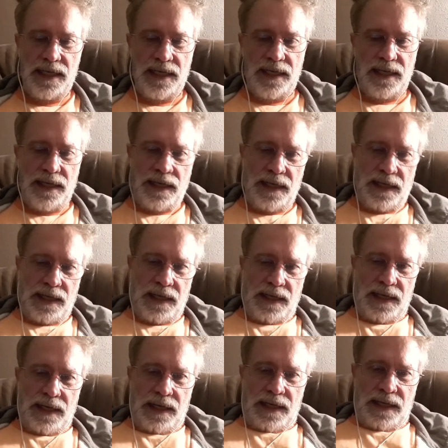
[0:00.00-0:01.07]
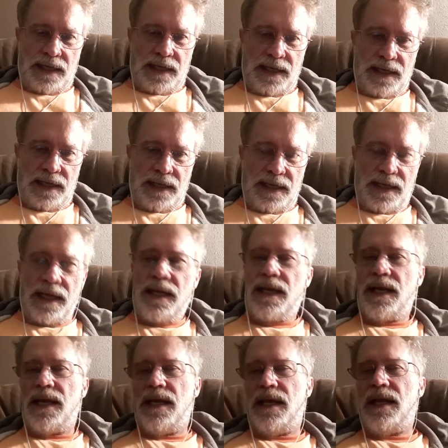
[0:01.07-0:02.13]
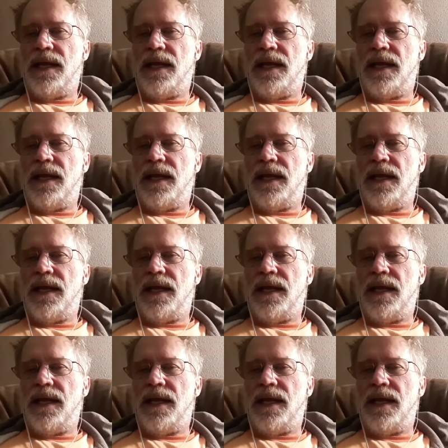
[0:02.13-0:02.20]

(silence)